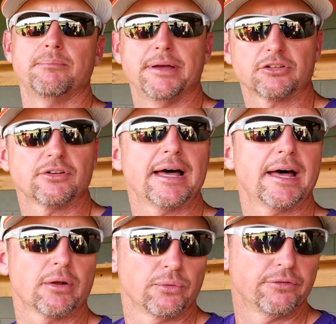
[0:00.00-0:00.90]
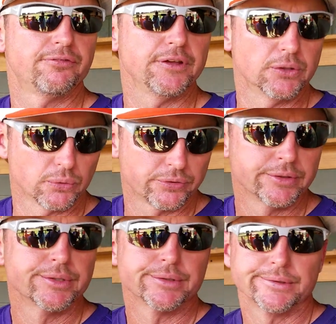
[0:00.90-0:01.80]
best nine on the field
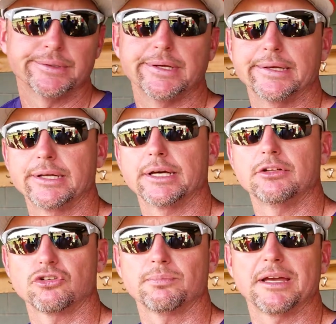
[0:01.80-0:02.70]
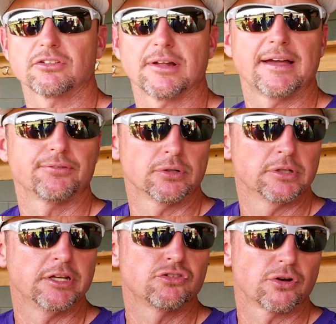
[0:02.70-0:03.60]
and uh, just makes life a little
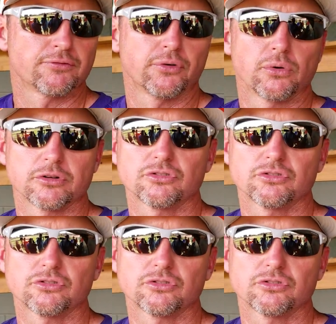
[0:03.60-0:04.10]
easier for us.